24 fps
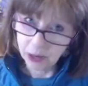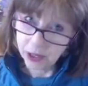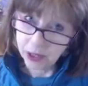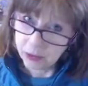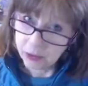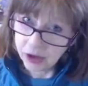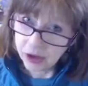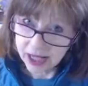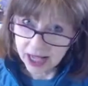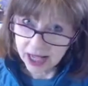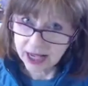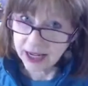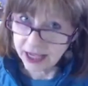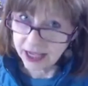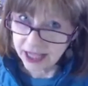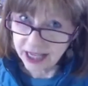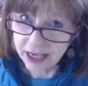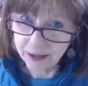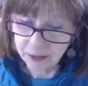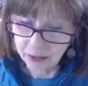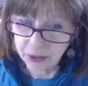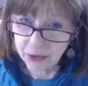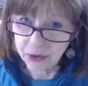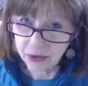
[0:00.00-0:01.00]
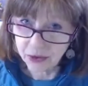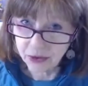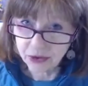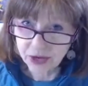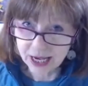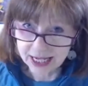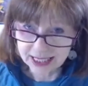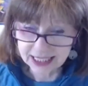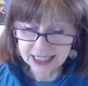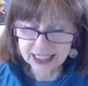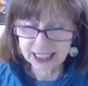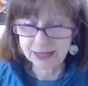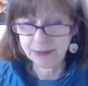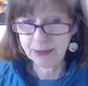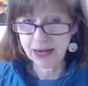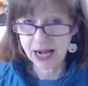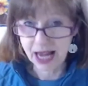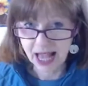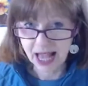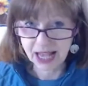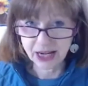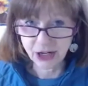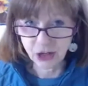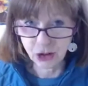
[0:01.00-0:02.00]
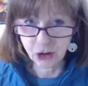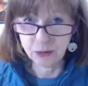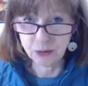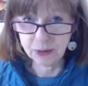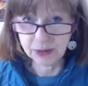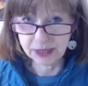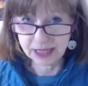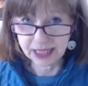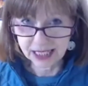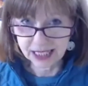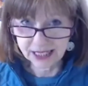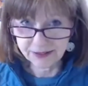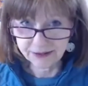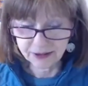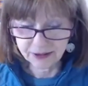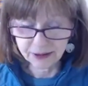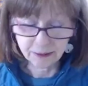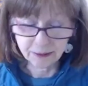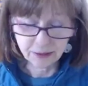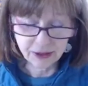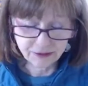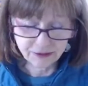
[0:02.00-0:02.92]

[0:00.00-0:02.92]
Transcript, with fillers: We will get a Hebrew New Testament, I do believe,